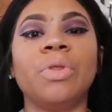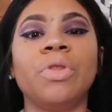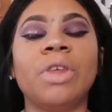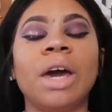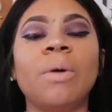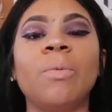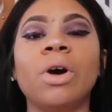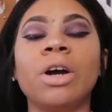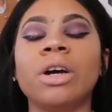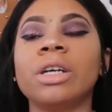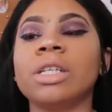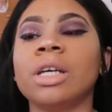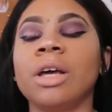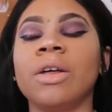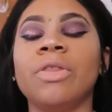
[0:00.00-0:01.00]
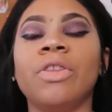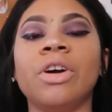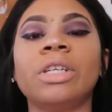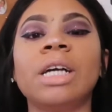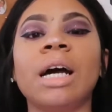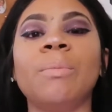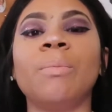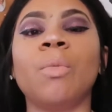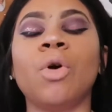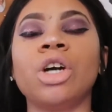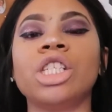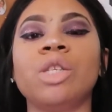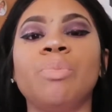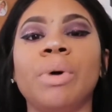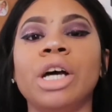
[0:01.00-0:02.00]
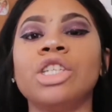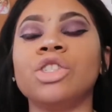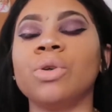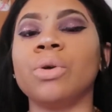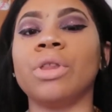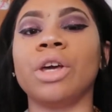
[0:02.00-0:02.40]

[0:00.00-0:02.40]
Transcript: they weren't they're not more special